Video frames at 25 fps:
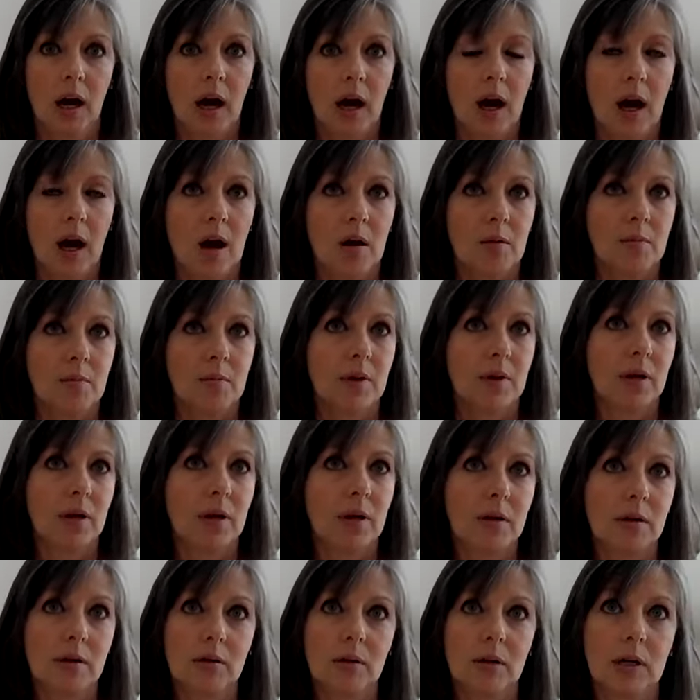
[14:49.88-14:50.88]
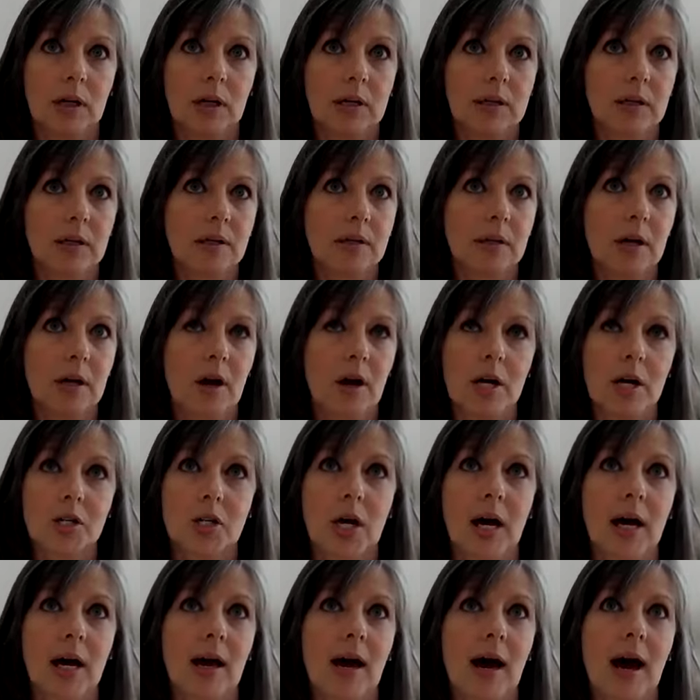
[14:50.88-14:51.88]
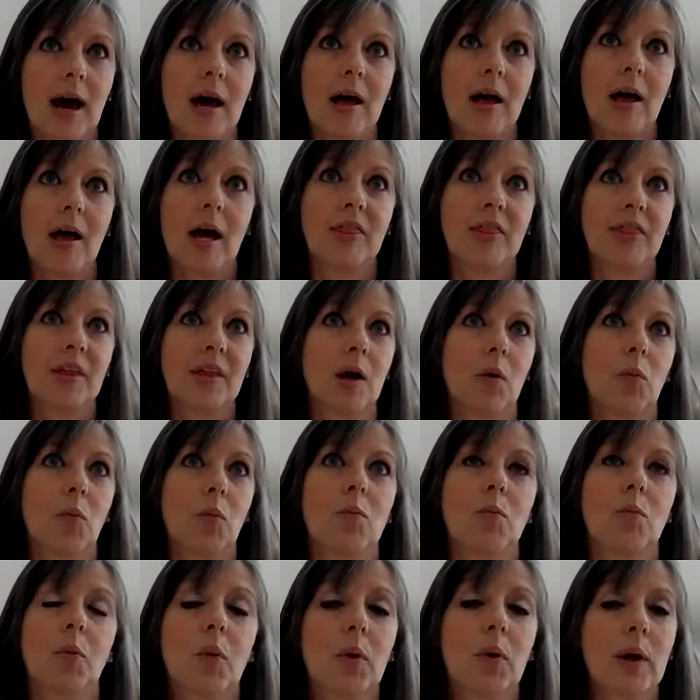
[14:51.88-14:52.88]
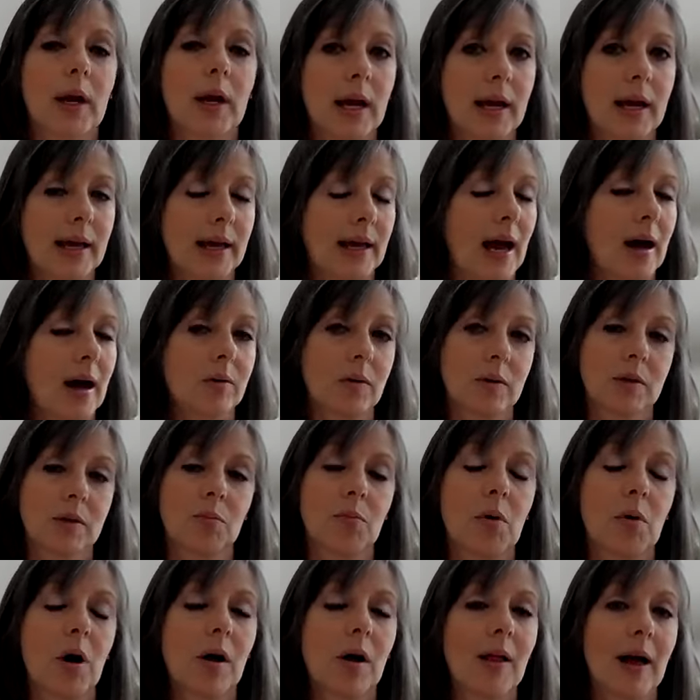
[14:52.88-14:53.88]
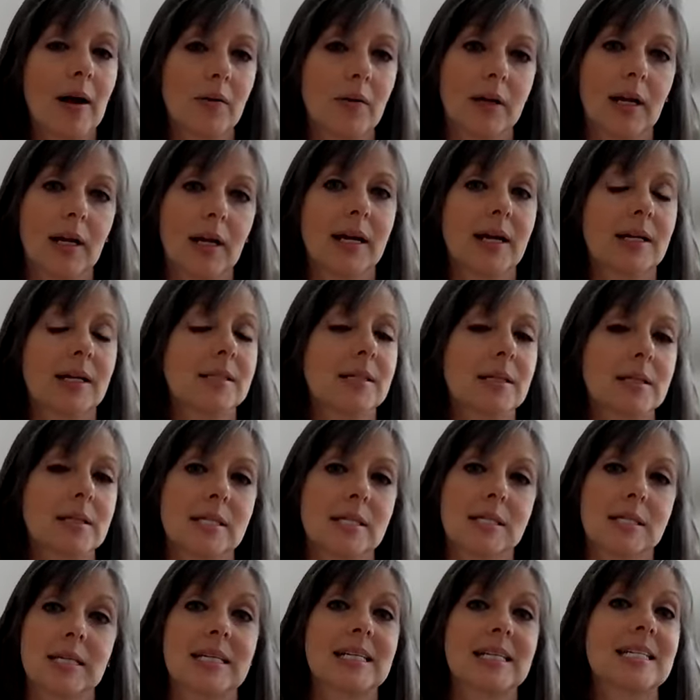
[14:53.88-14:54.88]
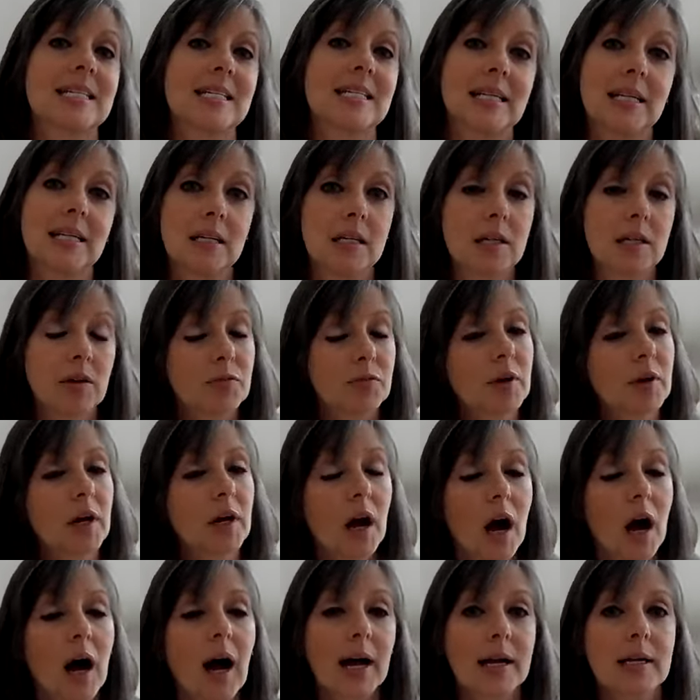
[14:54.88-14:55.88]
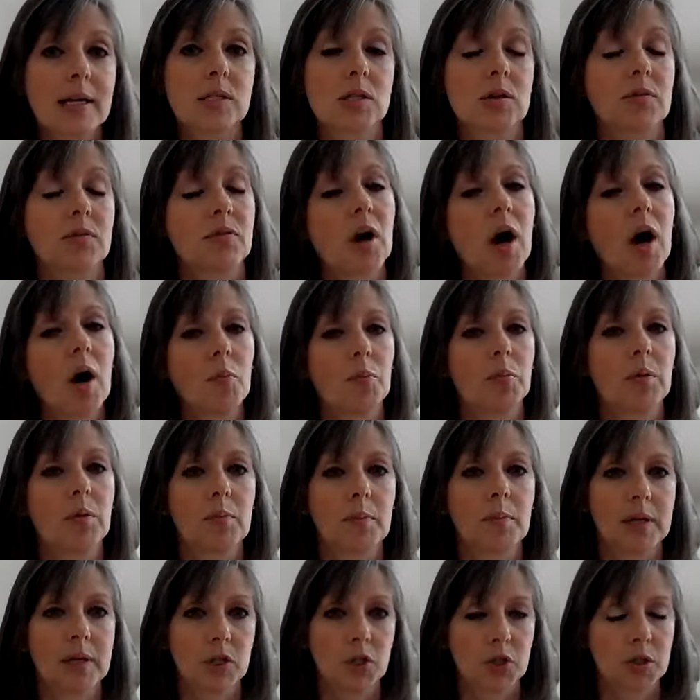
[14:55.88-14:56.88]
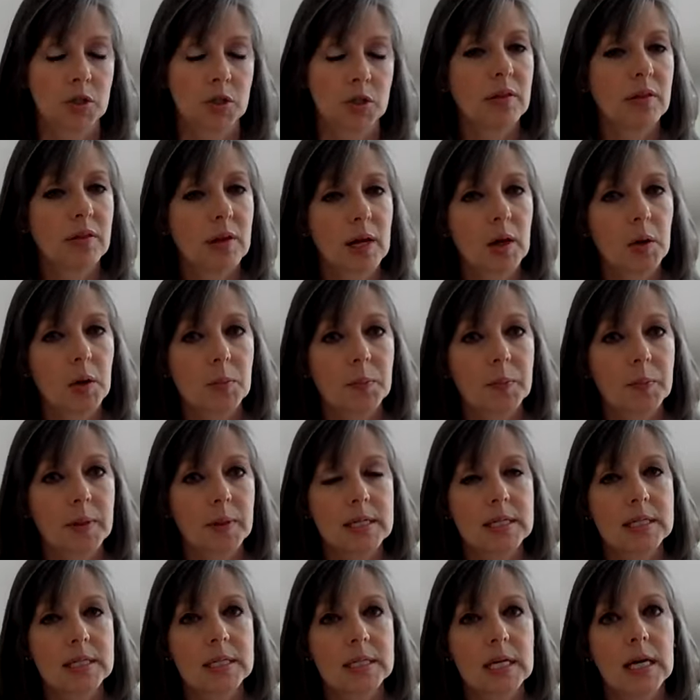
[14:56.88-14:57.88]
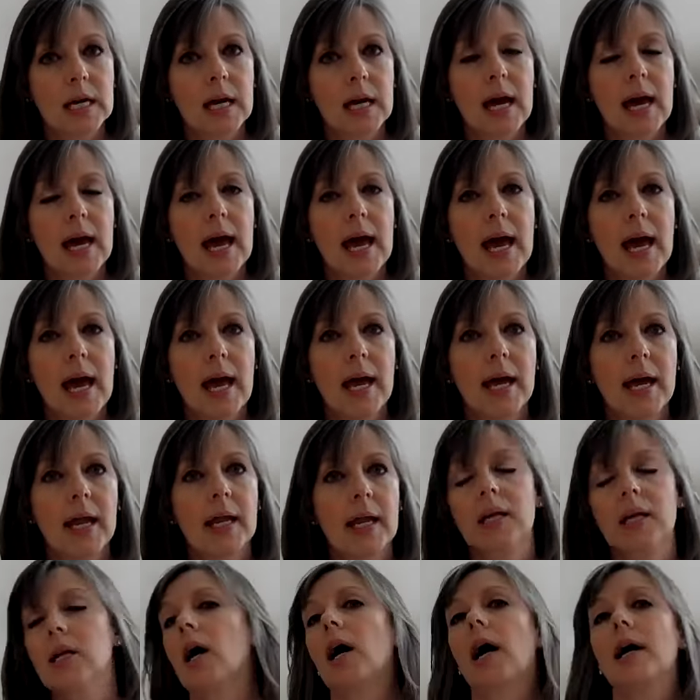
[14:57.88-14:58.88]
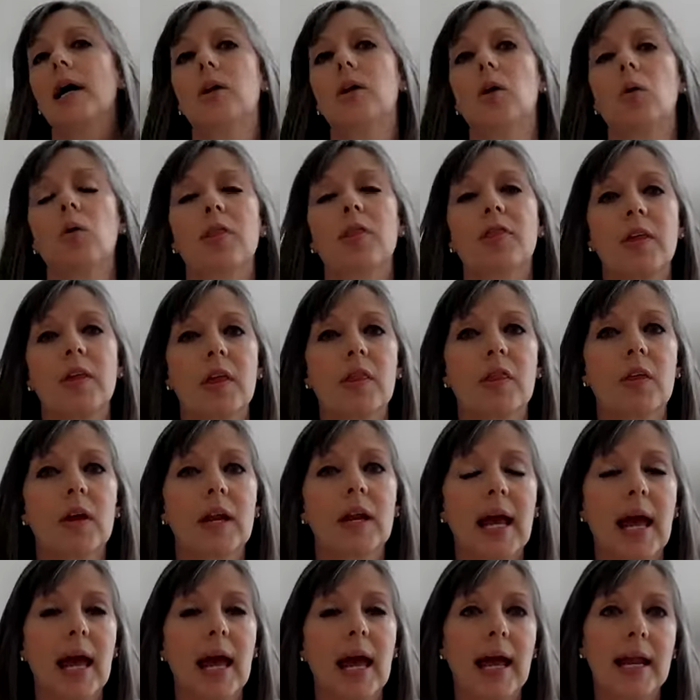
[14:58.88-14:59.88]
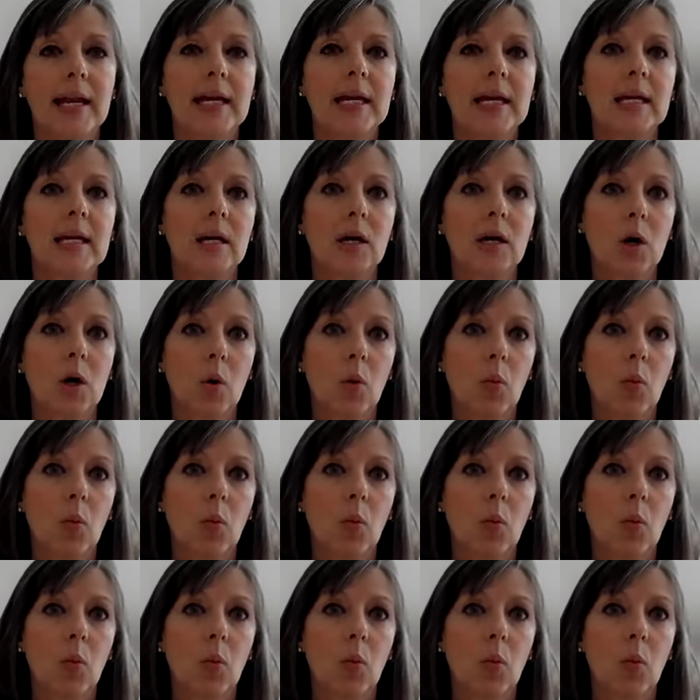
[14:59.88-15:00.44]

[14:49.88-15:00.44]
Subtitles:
um, gosh, I think at one point I counted them all out and I had done 16 different kinds of complementary therapies. And I don't think that any